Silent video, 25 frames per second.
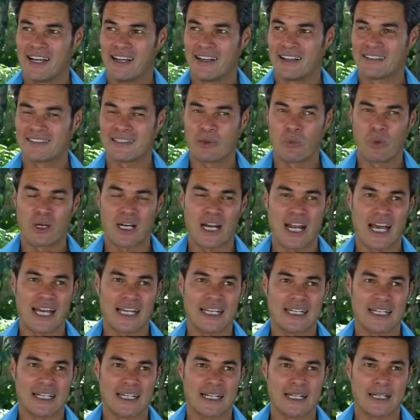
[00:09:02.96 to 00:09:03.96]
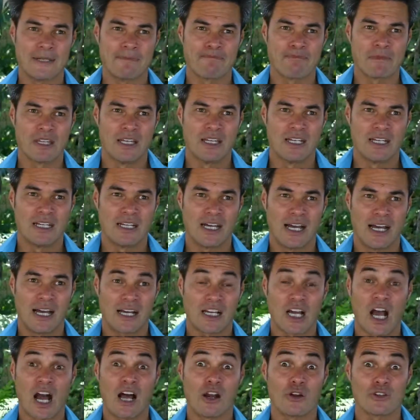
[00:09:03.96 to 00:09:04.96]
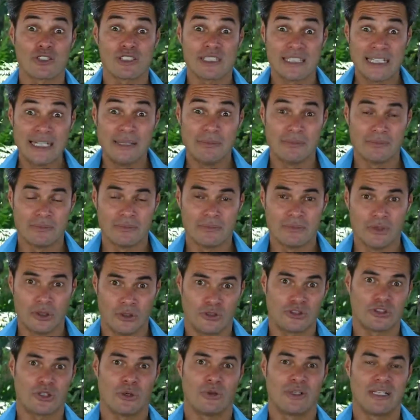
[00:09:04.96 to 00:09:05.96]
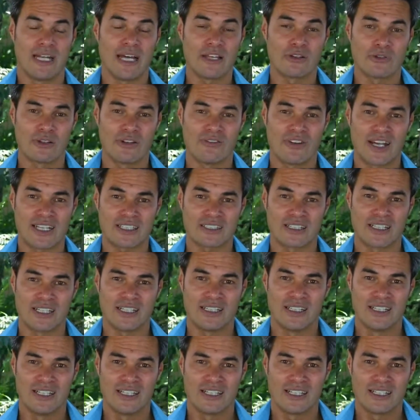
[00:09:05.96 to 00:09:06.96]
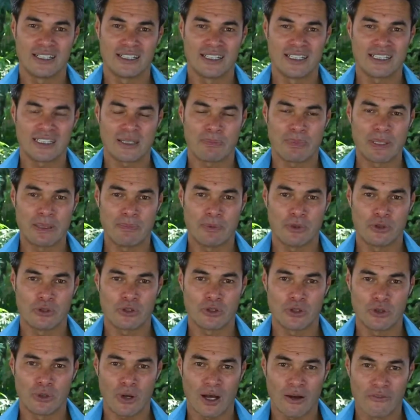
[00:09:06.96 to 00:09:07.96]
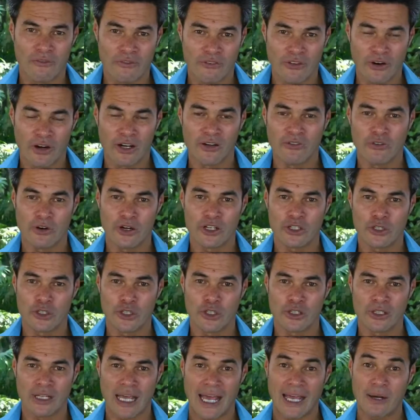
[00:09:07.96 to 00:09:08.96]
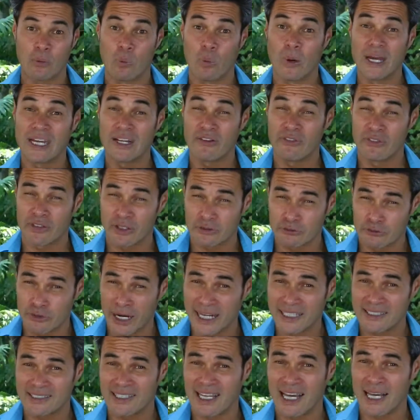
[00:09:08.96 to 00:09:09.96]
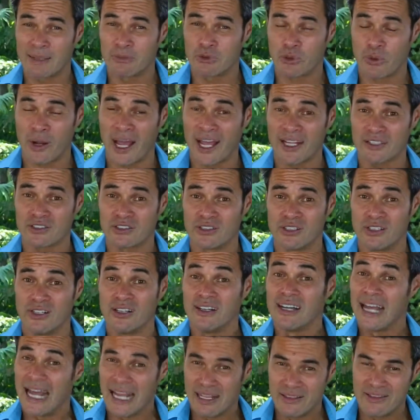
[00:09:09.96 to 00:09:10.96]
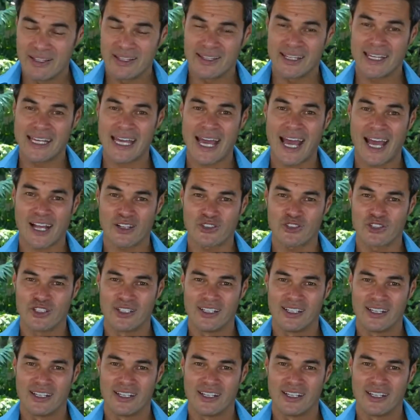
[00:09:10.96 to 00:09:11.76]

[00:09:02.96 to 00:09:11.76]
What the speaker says: Someone like Carlos Slim, also another investor. These are people who are very, very good at waiting for the right time to act, and then they act.